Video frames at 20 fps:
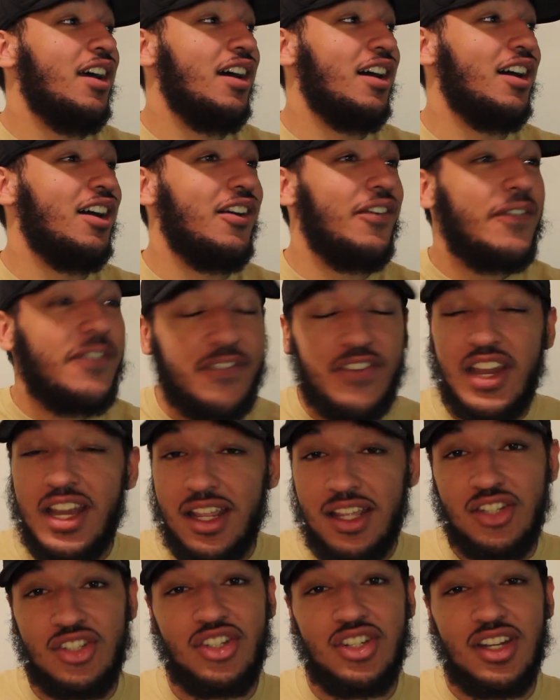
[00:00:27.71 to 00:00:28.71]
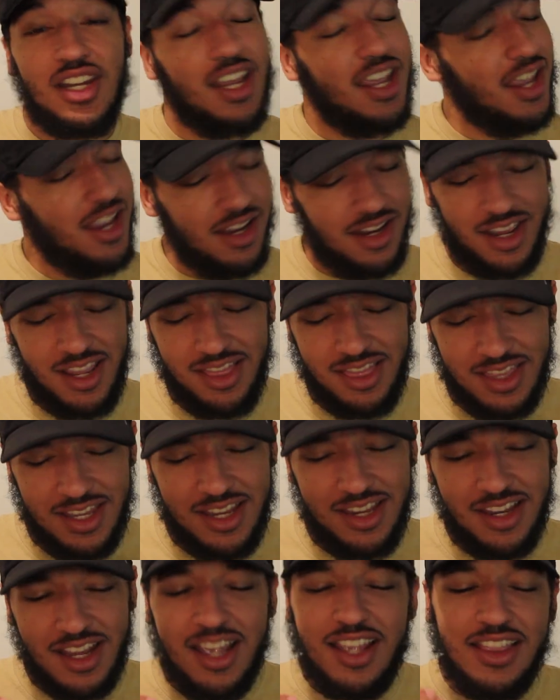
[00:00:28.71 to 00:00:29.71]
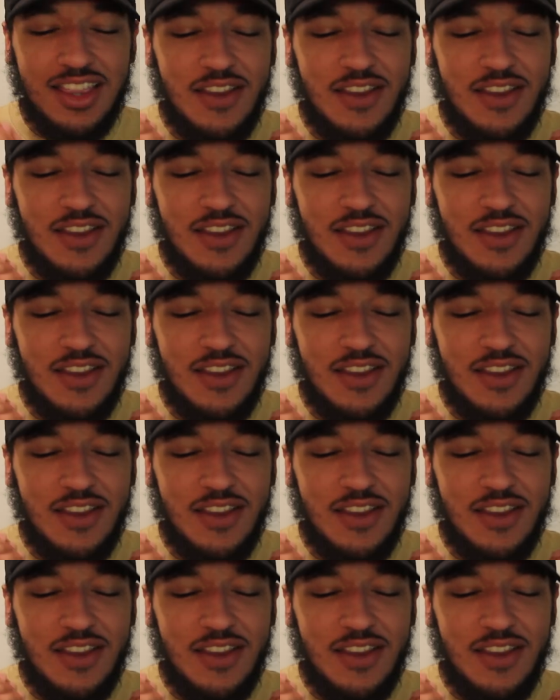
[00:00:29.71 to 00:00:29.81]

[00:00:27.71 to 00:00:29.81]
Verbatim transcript: uh, finish in, in the,